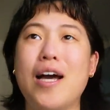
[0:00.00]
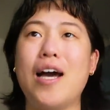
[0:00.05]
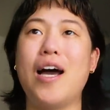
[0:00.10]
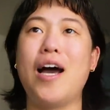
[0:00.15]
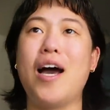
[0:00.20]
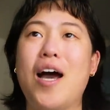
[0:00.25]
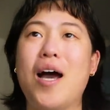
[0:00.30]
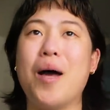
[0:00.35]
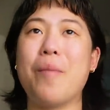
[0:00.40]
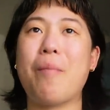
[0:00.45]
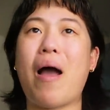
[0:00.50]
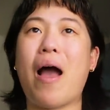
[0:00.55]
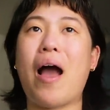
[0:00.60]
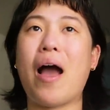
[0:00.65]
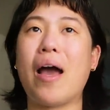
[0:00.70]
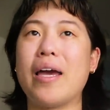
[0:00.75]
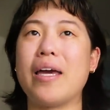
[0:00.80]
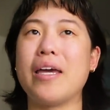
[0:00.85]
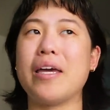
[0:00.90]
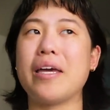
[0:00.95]

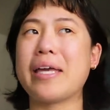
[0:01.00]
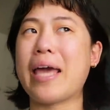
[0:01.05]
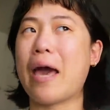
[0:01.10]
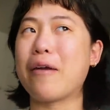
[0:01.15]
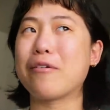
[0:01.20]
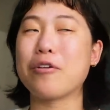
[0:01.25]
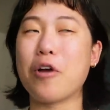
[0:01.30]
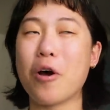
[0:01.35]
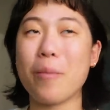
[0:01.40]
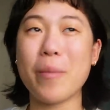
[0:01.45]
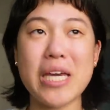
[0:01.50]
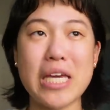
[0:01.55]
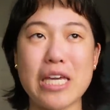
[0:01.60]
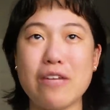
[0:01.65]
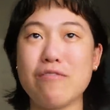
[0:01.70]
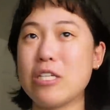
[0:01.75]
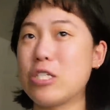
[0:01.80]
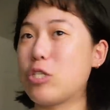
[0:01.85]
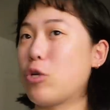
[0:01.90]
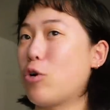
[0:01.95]
I counted all my
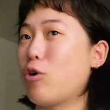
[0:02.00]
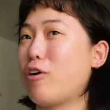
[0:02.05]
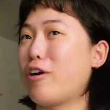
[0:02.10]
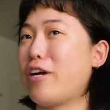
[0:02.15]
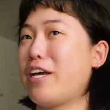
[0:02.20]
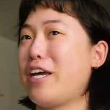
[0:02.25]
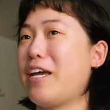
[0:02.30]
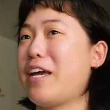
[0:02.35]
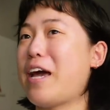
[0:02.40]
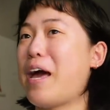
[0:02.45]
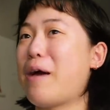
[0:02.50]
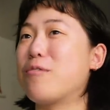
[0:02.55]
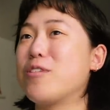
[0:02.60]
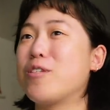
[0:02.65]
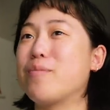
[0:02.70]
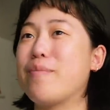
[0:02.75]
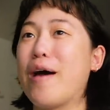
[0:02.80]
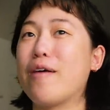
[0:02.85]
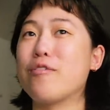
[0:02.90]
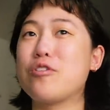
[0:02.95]
inventory. I was
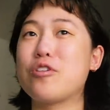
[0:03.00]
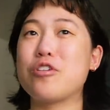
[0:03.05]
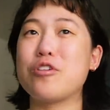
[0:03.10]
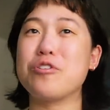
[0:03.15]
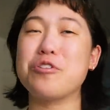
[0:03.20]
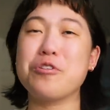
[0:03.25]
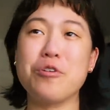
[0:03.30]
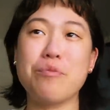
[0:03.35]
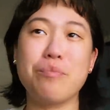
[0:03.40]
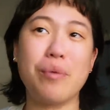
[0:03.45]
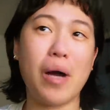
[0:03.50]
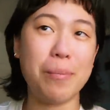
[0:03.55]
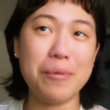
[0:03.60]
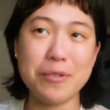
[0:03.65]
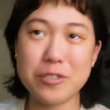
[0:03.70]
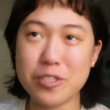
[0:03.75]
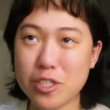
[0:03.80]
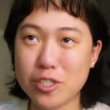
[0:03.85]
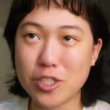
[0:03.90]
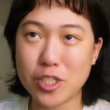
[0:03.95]
about to
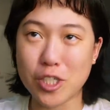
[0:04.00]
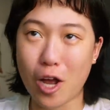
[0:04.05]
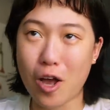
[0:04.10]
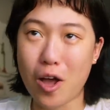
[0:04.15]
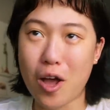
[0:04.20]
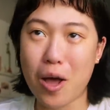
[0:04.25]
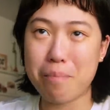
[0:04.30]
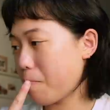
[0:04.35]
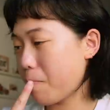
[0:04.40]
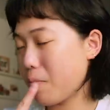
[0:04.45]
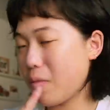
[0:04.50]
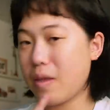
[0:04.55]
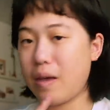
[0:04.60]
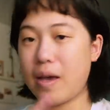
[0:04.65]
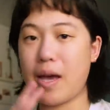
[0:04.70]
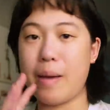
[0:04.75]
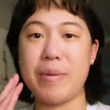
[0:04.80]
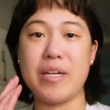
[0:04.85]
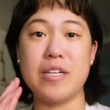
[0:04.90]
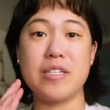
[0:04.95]
publish the shop.
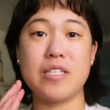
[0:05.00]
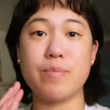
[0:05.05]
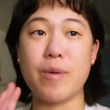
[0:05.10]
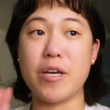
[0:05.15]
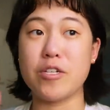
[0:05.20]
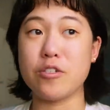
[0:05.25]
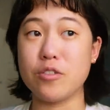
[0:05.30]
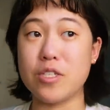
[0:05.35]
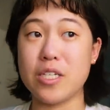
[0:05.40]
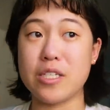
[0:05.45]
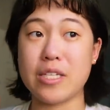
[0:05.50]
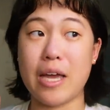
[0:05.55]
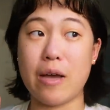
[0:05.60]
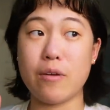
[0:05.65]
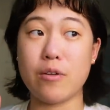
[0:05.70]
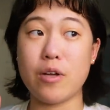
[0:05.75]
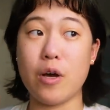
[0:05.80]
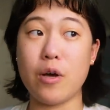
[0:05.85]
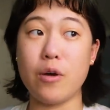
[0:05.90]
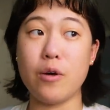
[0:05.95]
I made a special
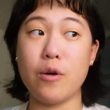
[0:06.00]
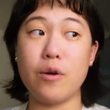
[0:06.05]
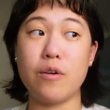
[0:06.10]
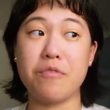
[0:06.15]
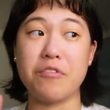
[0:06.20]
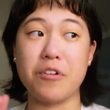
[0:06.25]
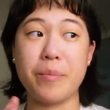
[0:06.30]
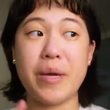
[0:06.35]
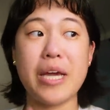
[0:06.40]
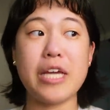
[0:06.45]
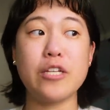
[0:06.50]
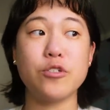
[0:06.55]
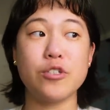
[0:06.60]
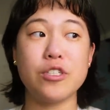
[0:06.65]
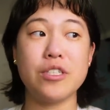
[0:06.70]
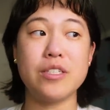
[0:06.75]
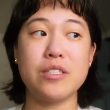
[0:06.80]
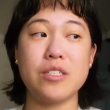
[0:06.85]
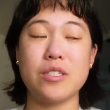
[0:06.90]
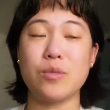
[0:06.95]
discount code for
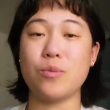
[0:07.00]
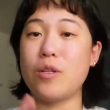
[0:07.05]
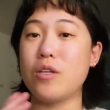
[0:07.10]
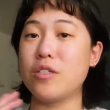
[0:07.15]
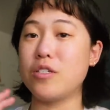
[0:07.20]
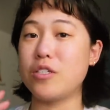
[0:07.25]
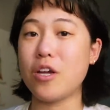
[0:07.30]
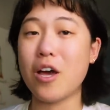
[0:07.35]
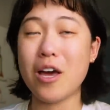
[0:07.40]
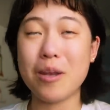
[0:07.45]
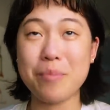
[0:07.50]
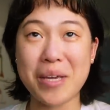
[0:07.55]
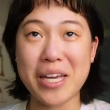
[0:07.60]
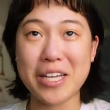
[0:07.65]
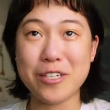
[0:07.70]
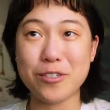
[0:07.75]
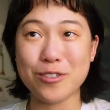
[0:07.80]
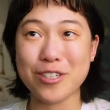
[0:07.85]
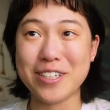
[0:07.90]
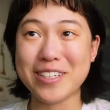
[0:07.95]
patrons as well as
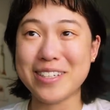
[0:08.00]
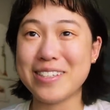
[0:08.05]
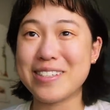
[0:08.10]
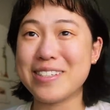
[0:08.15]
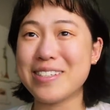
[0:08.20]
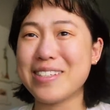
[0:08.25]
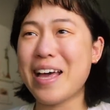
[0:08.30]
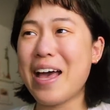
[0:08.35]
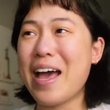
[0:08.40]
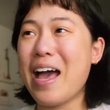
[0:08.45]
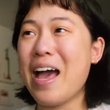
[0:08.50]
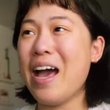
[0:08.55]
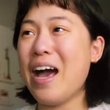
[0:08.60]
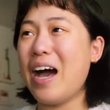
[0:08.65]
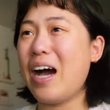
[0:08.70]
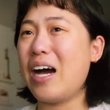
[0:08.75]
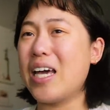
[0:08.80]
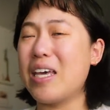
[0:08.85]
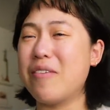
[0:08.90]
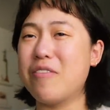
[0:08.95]
non-patrons.
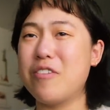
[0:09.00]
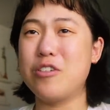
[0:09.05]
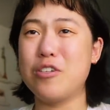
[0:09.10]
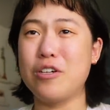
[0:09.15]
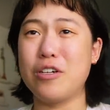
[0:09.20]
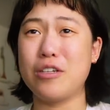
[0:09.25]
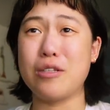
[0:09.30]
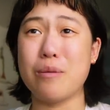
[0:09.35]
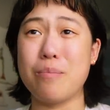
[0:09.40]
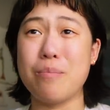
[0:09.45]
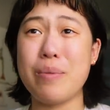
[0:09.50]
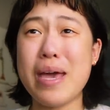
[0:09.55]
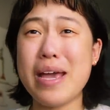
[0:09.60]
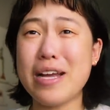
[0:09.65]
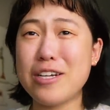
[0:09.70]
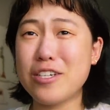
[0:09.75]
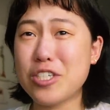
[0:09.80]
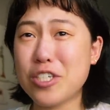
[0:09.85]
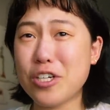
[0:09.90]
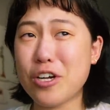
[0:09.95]
I even took the
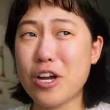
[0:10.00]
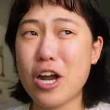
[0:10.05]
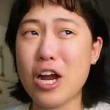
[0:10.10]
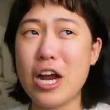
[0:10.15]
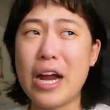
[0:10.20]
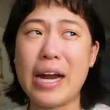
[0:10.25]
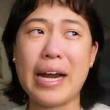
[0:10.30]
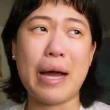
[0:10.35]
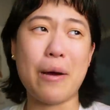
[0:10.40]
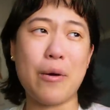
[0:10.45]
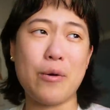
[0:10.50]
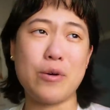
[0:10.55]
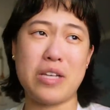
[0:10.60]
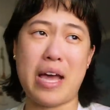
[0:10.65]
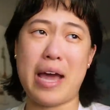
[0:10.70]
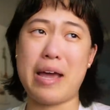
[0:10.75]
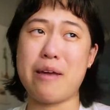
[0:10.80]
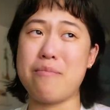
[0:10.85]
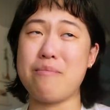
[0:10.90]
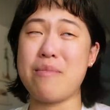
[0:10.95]
picture and
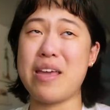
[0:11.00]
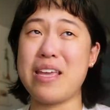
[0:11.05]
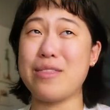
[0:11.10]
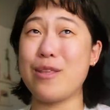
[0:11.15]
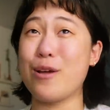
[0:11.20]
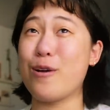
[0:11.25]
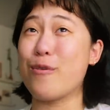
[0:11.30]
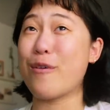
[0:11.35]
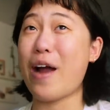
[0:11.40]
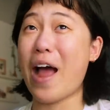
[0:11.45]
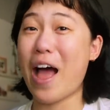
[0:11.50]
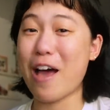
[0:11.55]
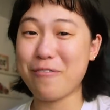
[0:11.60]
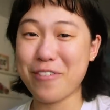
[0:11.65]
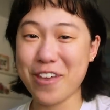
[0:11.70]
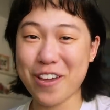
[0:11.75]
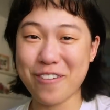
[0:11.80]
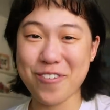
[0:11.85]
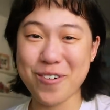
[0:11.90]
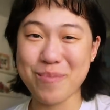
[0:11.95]
I made the
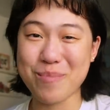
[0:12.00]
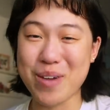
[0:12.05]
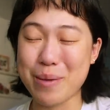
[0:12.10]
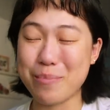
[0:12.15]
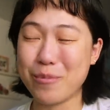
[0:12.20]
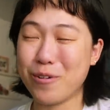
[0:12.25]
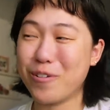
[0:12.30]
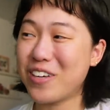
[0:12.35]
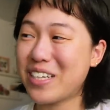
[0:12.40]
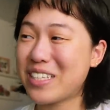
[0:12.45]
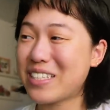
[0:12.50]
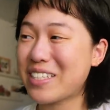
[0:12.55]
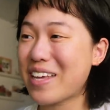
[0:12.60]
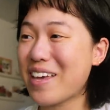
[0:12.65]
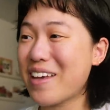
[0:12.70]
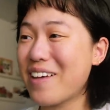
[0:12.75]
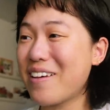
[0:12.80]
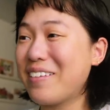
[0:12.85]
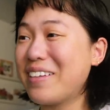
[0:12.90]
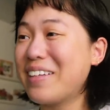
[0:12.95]
graphic for my moving
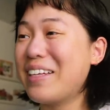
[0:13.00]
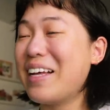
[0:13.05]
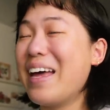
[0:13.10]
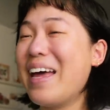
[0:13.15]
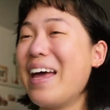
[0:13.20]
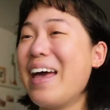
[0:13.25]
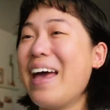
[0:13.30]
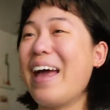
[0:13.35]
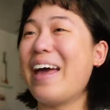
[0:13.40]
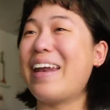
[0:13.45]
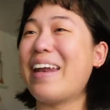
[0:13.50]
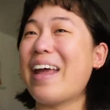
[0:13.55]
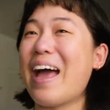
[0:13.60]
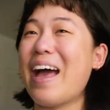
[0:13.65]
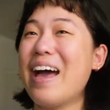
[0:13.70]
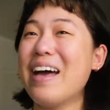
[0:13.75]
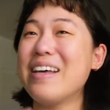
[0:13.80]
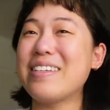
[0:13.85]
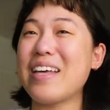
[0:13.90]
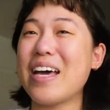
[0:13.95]
sale. And
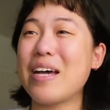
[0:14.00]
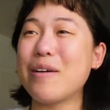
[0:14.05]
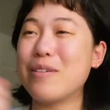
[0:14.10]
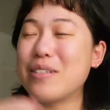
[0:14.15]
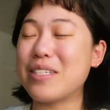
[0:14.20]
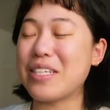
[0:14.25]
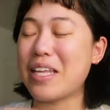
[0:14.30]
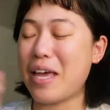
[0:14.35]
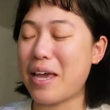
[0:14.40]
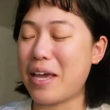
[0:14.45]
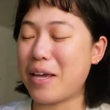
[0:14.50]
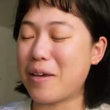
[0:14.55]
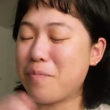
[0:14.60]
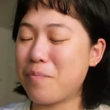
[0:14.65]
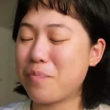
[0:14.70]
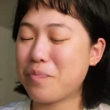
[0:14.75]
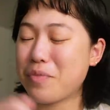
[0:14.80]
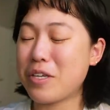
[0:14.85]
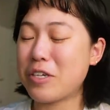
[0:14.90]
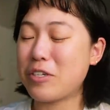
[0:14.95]
as I was like
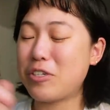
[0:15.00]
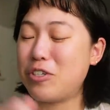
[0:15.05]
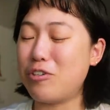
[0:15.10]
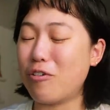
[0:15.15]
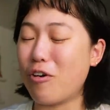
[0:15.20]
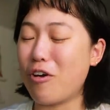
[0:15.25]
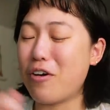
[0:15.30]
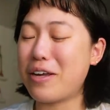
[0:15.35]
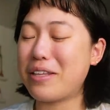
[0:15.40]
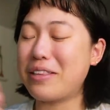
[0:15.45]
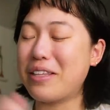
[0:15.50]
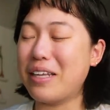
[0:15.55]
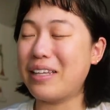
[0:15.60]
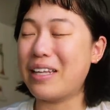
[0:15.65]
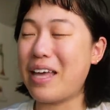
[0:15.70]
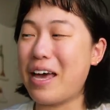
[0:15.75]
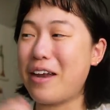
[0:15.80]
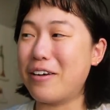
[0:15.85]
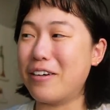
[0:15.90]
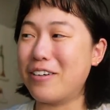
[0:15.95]
drawing the
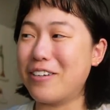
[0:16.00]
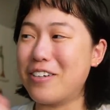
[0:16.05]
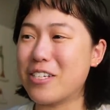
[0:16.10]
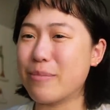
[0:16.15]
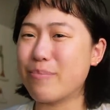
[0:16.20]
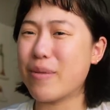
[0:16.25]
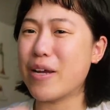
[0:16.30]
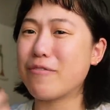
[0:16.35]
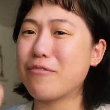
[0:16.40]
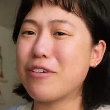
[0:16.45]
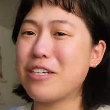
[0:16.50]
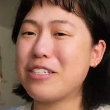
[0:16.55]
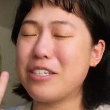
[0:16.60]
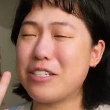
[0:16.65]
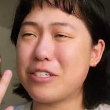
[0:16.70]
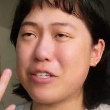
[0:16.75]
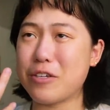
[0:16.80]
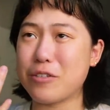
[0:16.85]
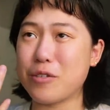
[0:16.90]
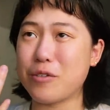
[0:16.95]
letters, my wrist
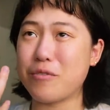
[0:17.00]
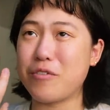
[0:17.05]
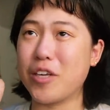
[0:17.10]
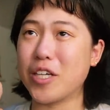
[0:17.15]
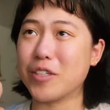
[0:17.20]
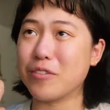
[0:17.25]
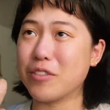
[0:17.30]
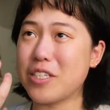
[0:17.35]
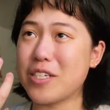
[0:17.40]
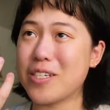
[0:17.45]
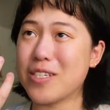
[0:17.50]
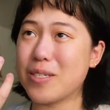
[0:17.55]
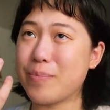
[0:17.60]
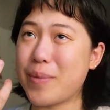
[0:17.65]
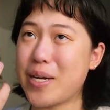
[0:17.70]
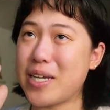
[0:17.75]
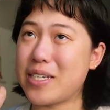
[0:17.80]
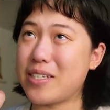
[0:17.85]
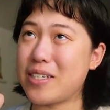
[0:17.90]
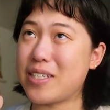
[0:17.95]
is also feeling really
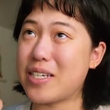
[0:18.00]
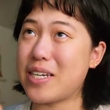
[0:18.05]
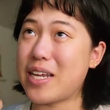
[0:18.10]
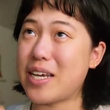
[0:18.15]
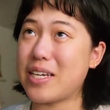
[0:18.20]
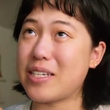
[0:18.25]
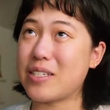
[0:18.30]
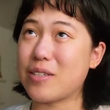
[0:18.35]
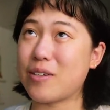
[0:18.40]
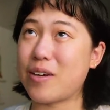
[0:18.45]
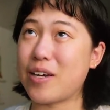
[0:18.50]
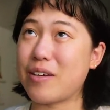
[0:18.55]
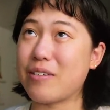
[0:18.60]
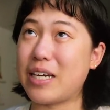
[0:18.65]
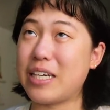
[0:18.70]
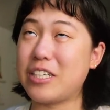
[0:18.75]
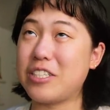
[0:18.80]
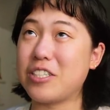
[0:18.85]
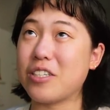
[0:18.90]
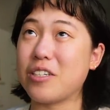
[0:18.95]
spicy today, so
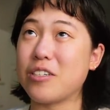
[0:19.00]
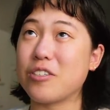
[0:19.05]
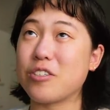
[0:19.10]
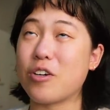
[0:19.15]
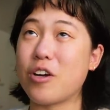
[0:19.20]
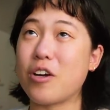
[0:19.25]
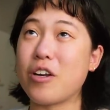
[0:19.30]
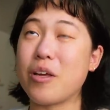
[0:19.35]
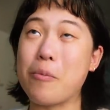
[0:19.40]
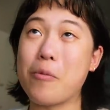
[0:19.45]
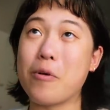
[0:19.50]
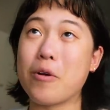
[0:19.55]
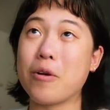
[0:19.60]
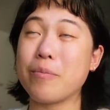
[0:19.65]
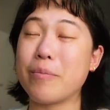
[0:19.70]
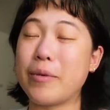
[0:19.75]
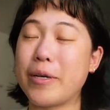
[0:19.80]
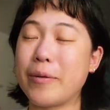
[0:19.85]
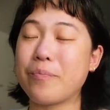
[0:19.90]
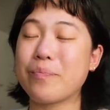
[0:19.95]
I shouldn't draw anymore.
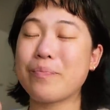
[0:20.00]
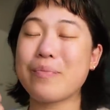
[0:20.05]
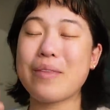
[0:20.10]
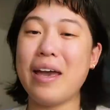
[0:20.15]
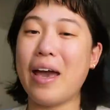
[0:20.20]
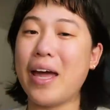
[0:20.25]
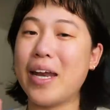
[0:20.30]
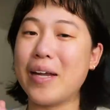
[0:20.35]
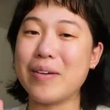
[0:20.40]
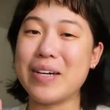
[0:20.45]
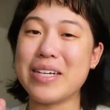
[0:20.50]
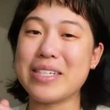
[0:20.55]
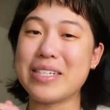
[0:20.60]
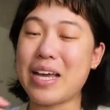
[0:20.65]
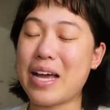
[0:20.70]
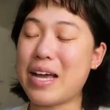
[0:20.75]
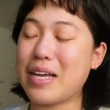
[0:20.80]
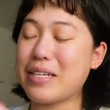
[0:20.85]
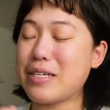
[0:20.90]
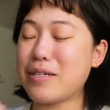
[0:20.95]
But anyways,
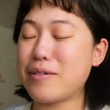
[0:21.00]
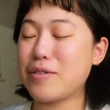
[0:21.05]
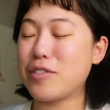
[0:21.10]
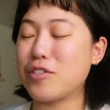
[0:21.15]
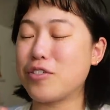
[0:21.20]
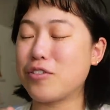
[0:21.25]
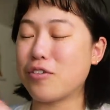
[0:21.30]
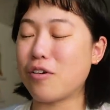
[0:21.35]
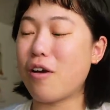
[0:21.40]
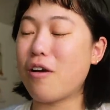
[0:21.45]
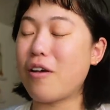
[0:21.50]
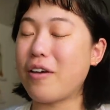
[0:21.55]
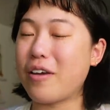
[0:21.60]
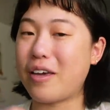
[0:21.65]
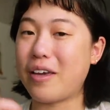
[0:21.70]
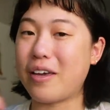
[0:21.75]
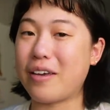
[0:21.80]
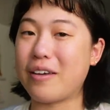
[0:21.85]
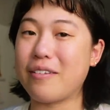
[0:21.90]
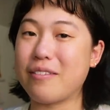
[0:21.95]
as I was
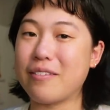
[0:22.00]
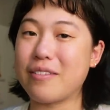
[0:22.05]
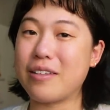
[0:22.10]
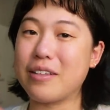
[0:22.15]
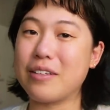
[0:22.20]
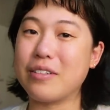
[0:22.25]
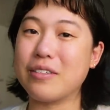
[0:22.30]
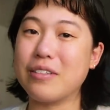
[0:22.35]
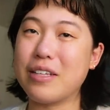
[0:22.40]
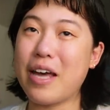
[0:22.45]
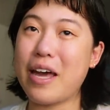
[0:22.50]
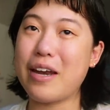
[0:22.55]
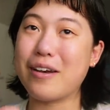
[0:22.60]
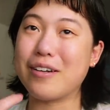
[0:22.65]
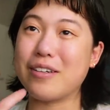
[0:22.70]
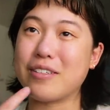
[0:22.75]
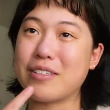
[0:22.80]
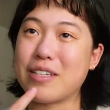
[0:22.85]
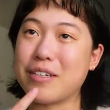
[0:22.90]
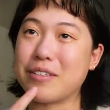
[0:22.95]
drawing the little
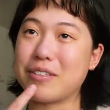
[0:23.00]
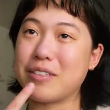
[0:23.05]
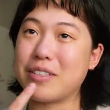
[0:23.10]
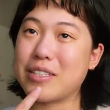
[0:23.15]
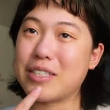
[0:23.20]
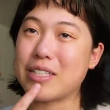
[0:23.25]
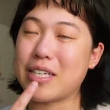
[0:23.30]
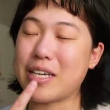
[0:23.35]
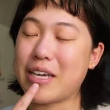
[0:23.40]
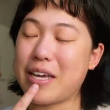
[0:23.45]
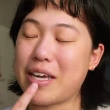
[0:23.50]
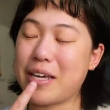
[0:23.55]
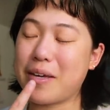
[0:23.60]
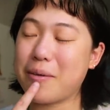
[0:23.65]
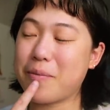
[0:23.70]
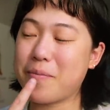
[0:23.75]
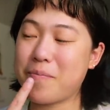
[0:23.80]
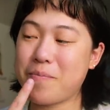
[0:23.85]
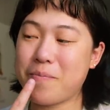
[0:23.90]
letters, I was just like,